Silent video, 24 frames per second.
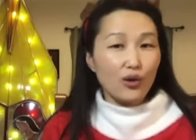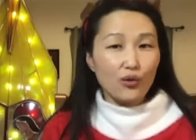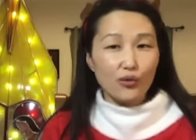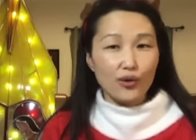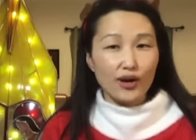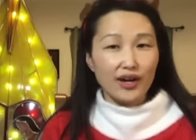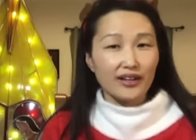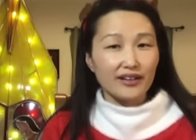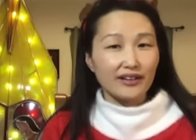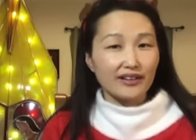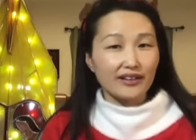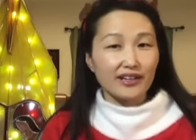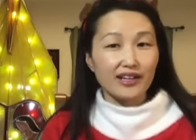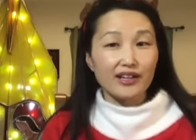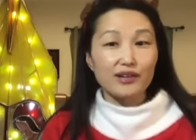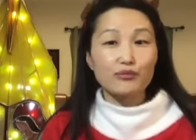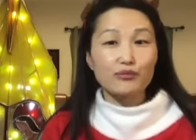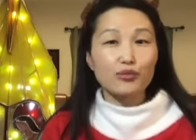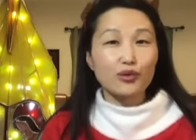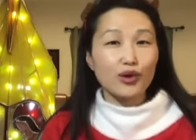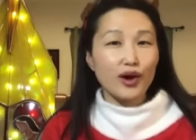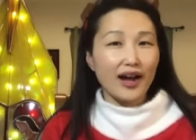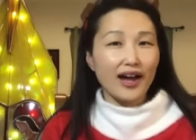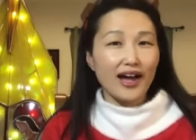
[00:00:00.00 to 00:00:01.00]
one can
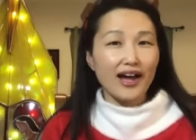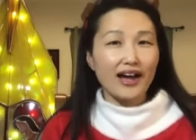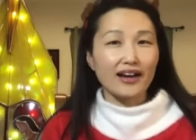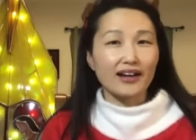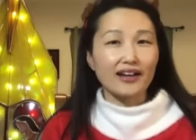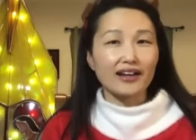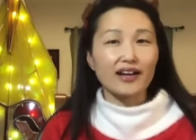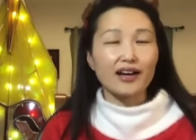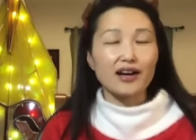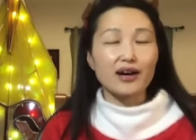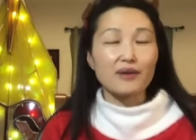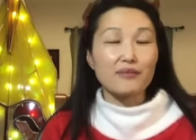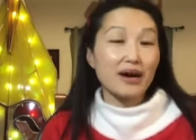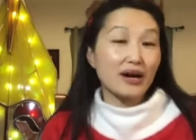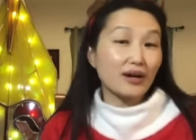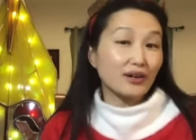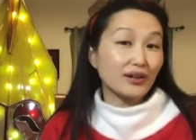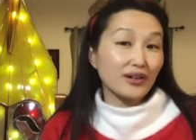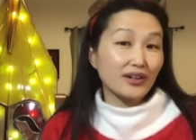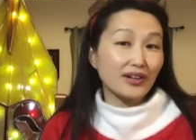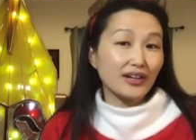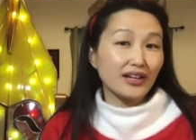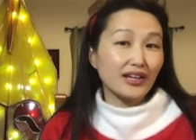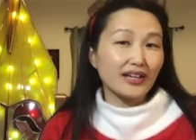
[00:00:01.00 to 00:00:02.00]
brag about
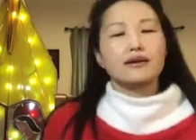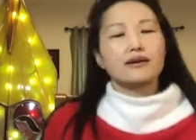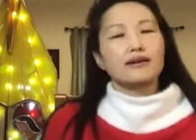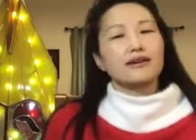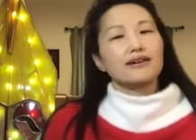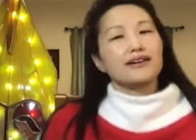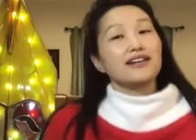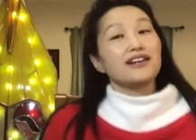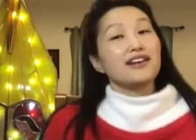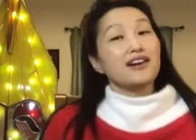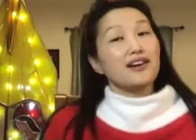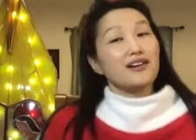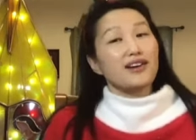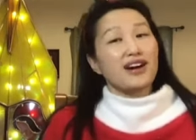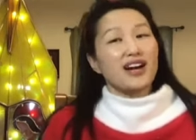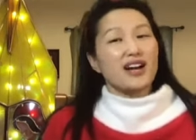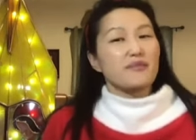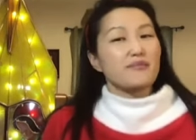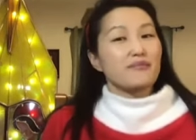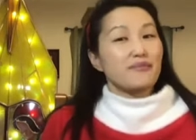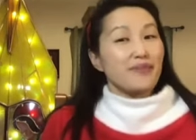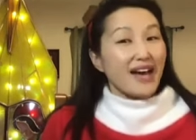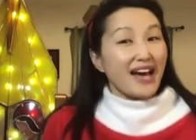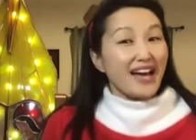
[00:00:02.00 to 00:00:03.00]
earning it. You know, I
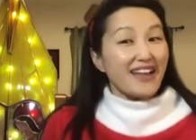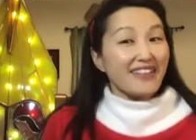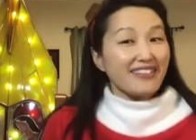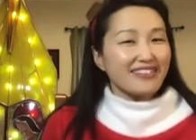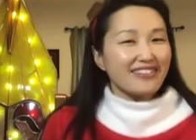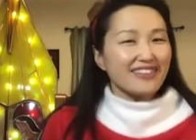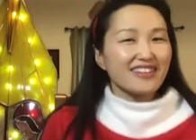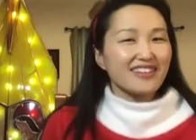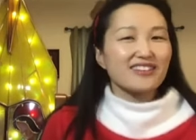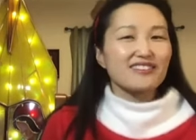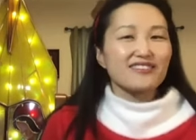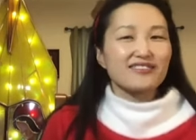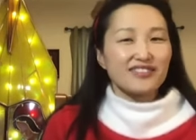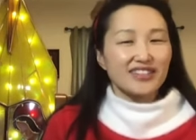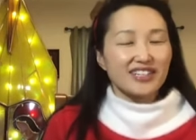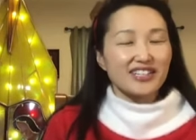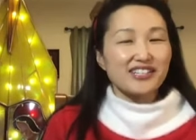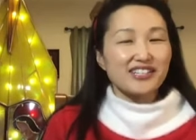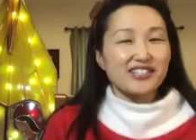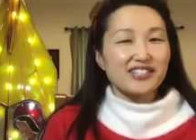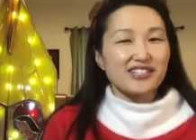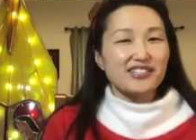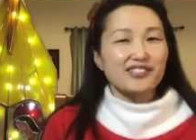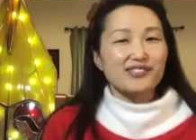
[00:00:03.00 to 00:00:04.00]
bet the
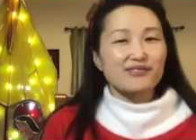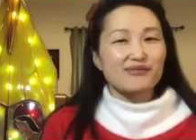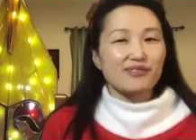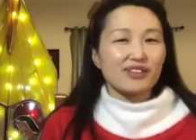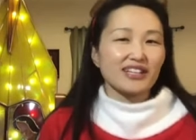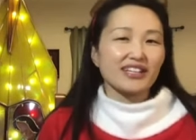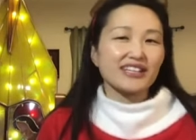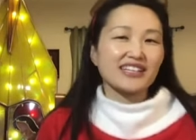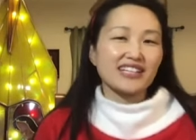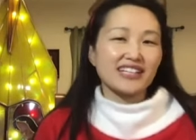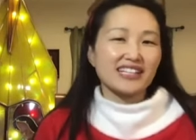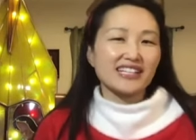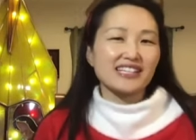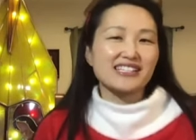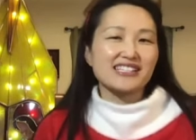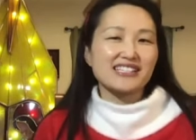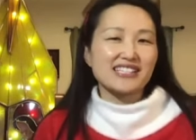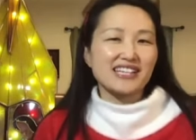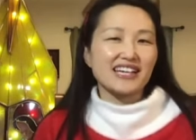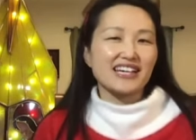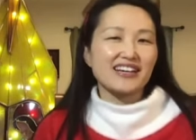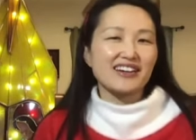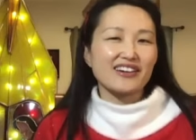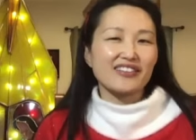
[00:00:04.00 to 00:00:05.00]
Ephesians really needed
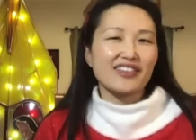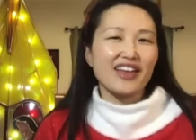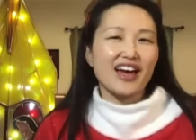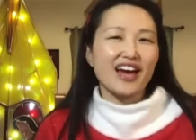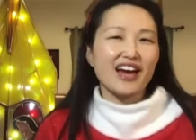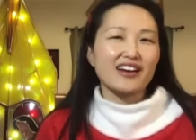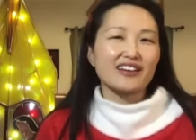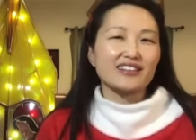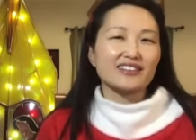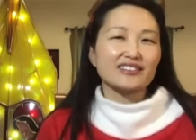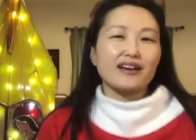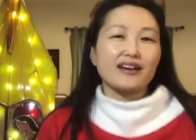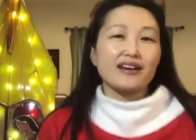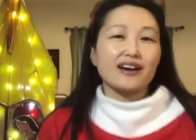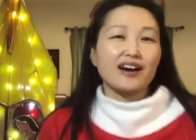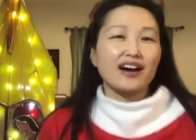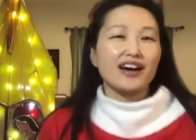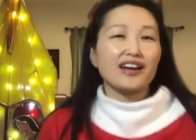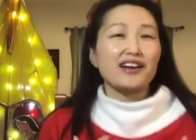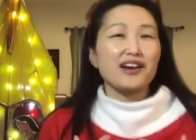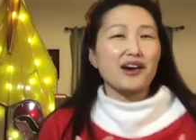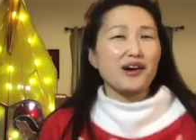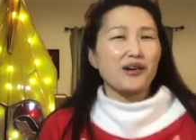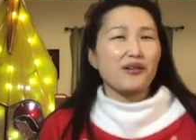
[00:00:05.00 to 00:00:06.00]
to hear that.
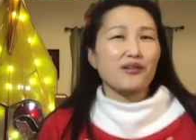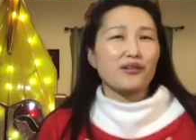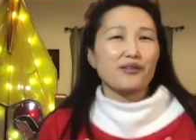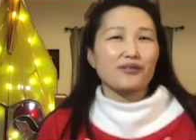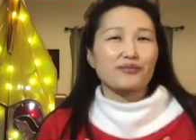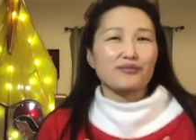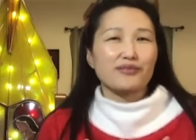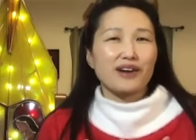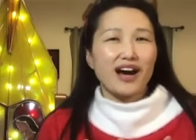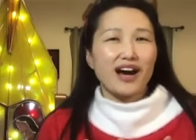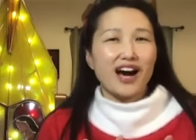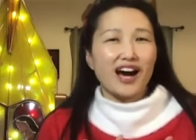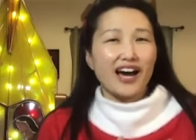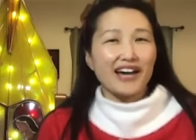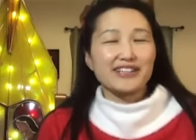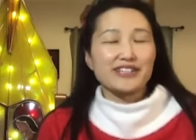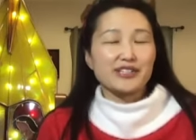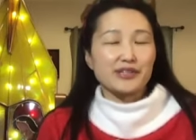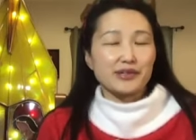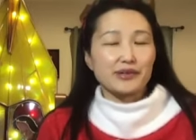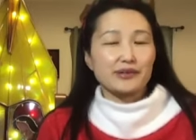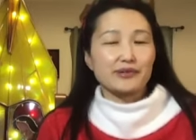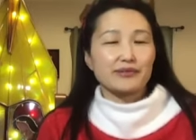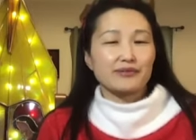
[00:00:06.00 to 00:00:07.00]
I know I
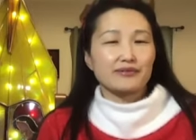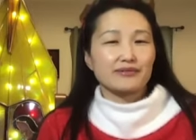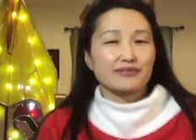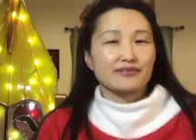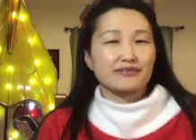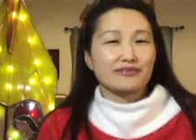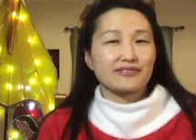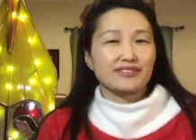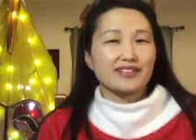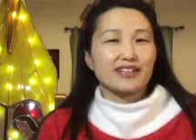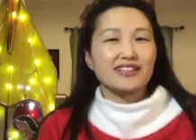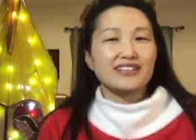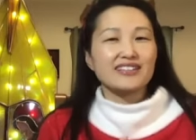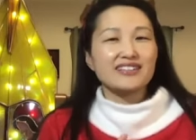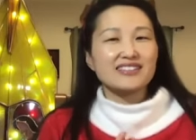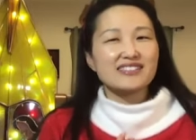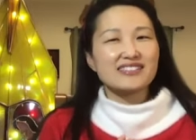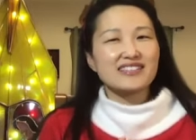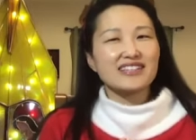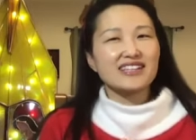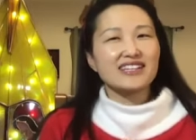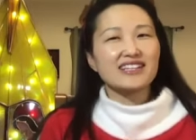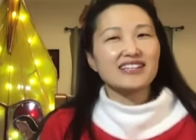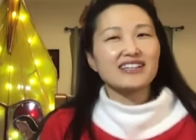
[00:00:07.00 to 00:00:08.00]
do. You
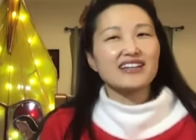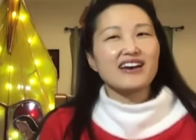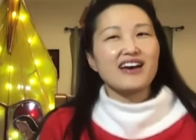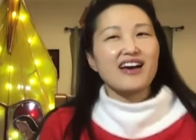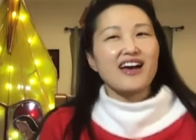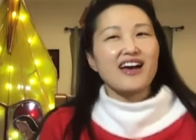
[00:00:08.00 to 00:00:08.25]
see,